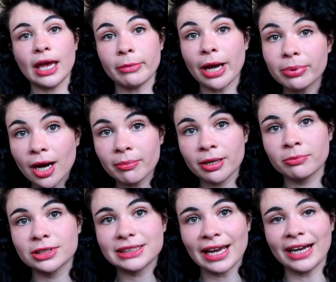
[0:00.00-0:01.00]
And my problem
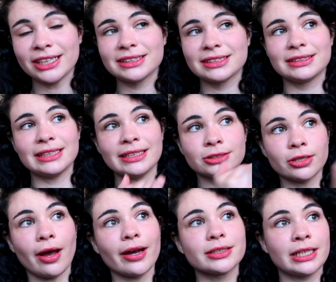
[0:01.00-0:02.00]
was that I just didn't
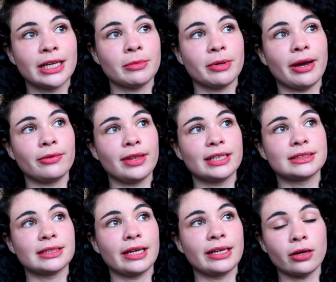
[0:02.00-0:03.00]
talk to him about this
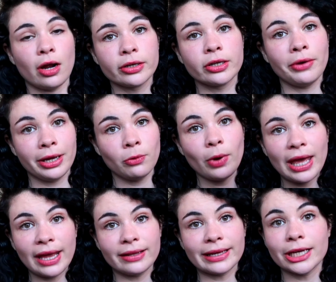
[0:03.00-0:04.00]
in an ongoing
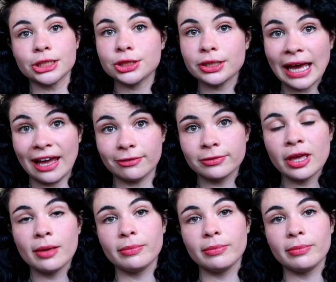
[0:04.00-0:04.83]
way like I should have,